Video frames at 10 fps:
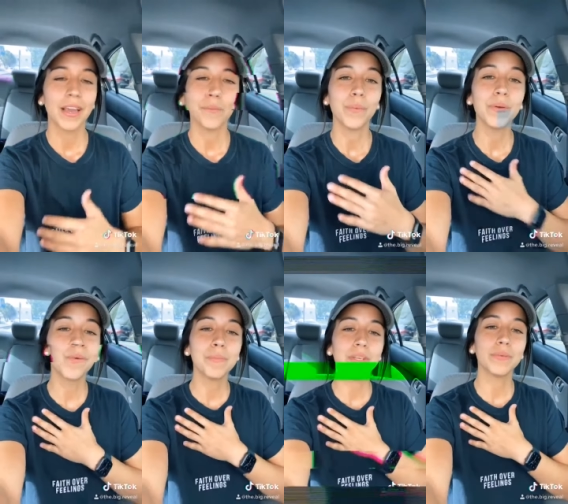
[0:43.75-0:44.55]
And we will
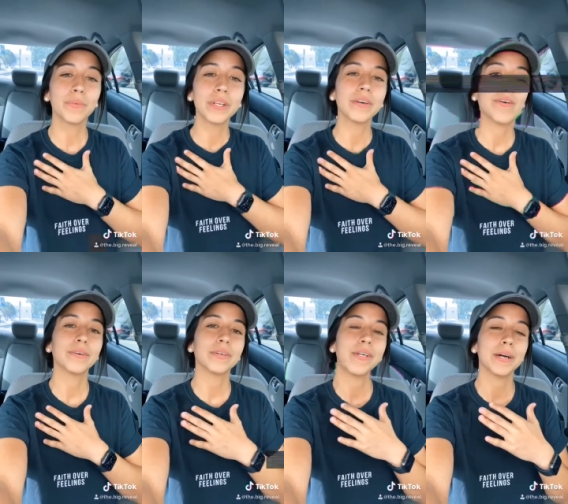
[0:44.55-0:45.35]
be
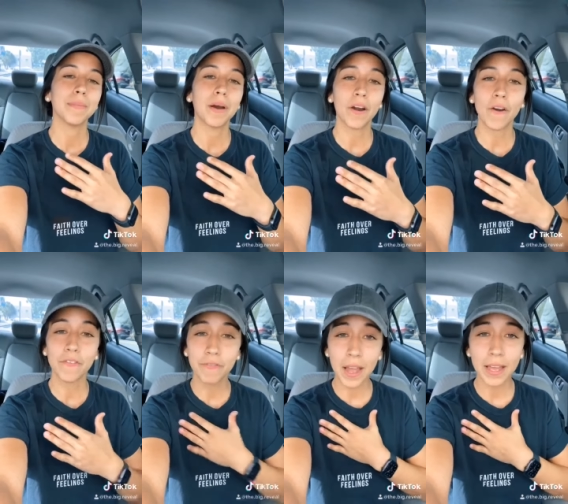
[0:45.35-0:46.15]
real about our
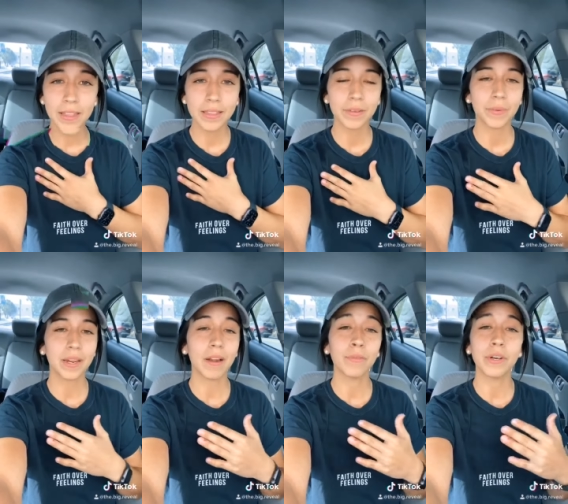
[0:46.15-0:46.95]
faith. We're going
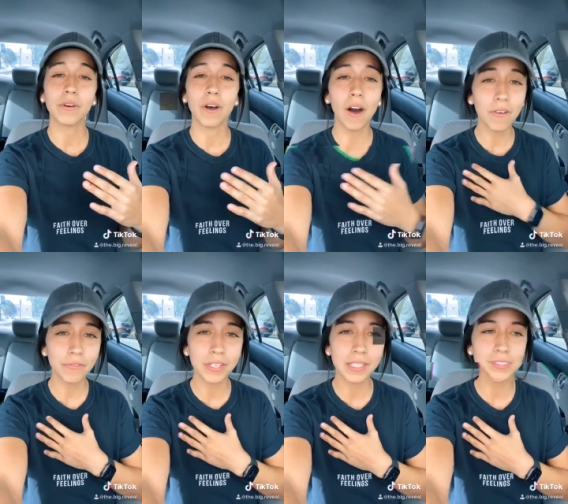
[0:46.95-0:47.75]
to have real
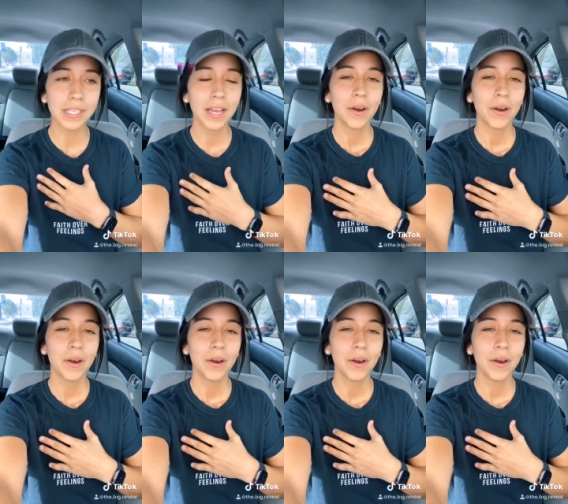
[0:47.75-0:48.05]
confidence.